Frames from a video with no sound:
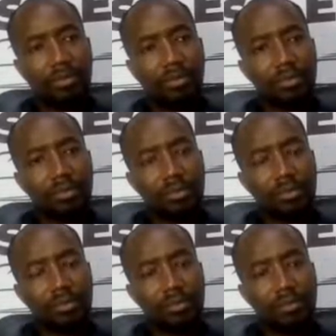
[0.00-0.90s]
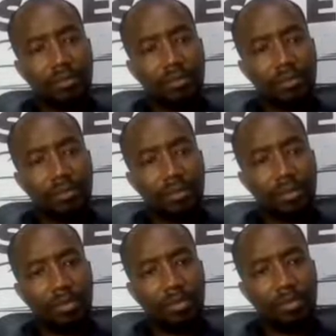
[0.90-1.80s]

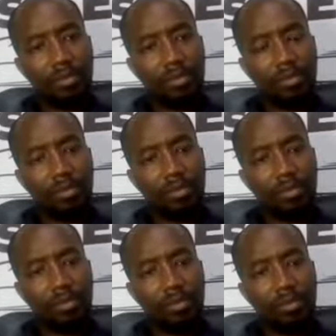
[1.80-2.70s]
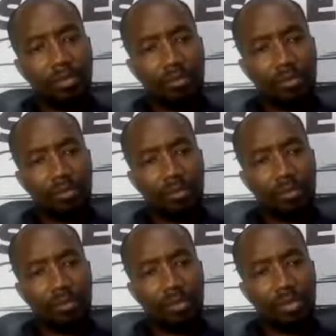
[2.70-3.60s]

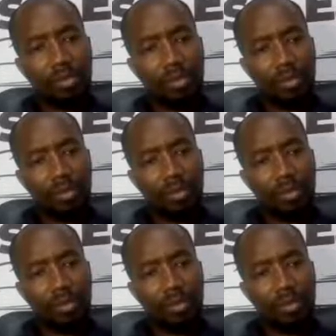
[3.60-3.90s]
(not speaking)